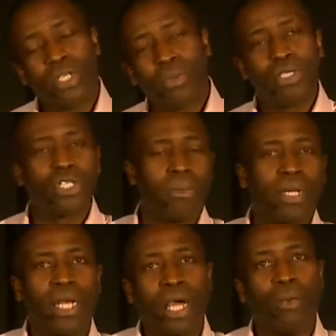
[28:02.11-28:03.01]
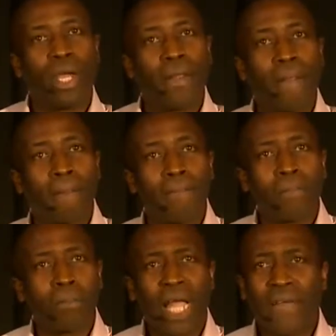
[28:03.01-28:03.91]
I sponsored somebody and I went.
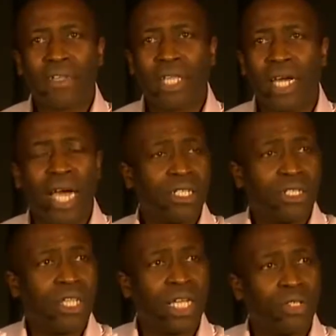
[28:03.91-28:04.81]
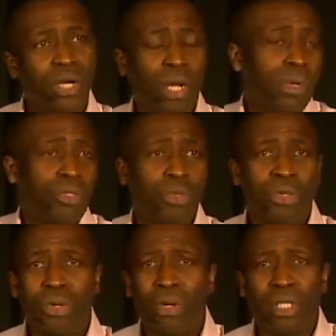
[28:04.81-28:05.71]
After that, I just liked going. I went
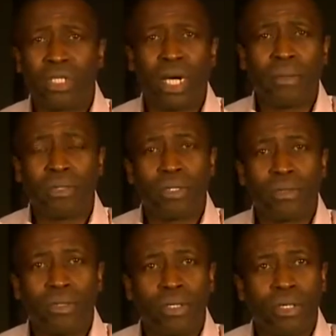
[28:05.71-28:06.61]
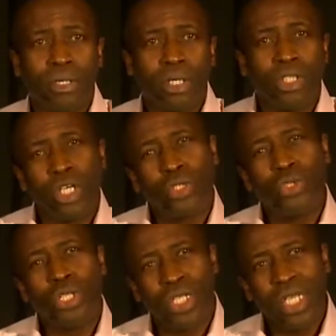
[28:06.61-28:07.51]
2 or 3 other times.
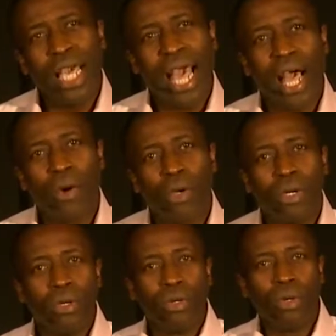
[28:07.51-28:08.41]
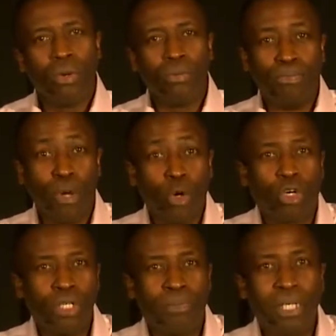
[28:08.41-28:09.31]
Just to see how
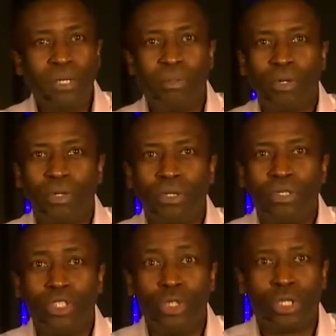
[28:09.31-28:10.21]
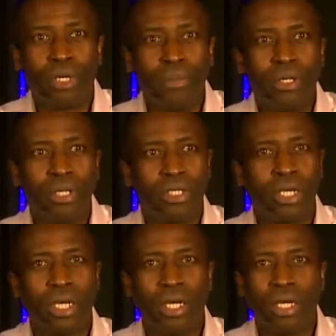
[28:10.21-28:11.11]
broken people do
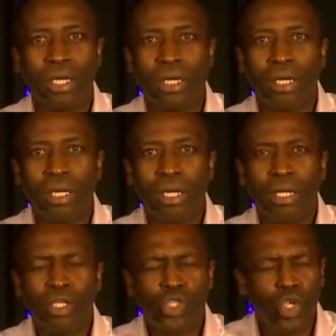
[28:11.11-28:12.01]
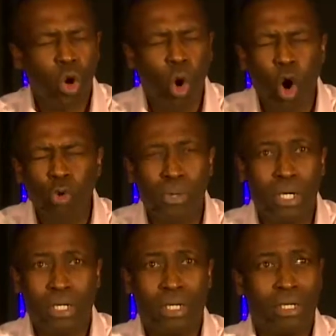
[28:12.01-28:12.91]
community. So
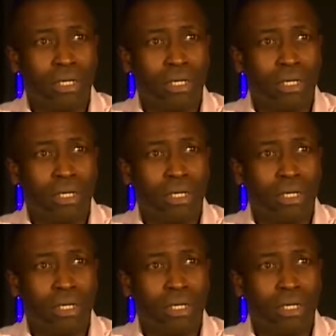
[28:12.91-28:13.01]
open.